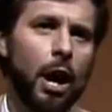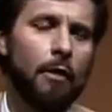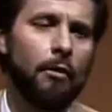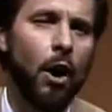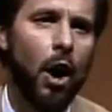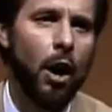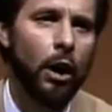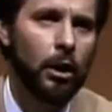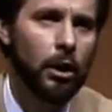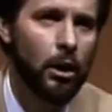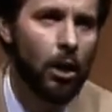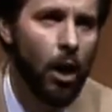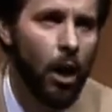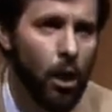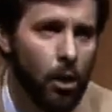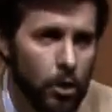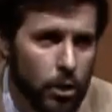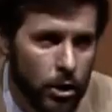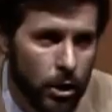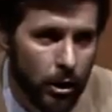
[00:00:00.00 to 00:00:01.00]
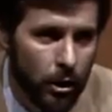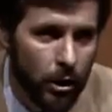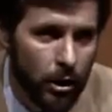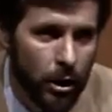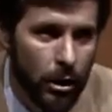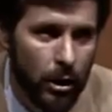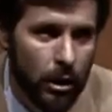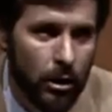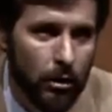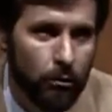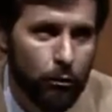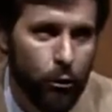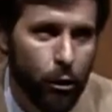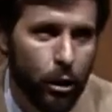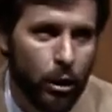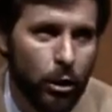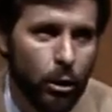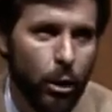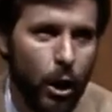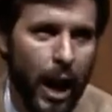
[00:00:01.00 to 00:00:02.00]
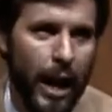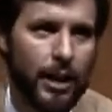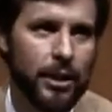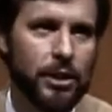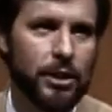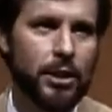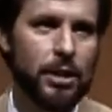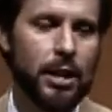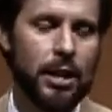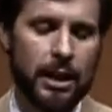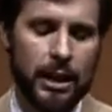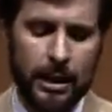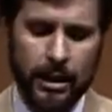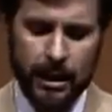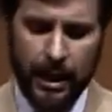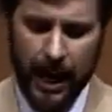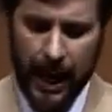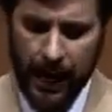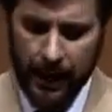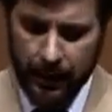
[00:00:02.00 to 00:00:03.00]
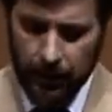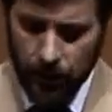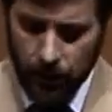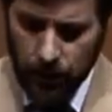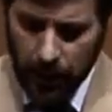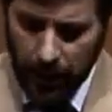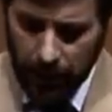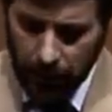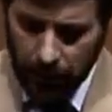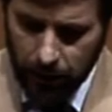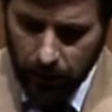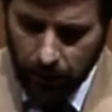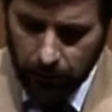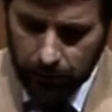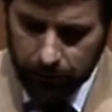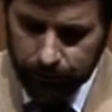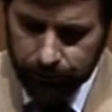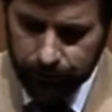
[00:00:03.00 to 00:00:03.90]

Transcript: of our culture for Christ and his kingdom.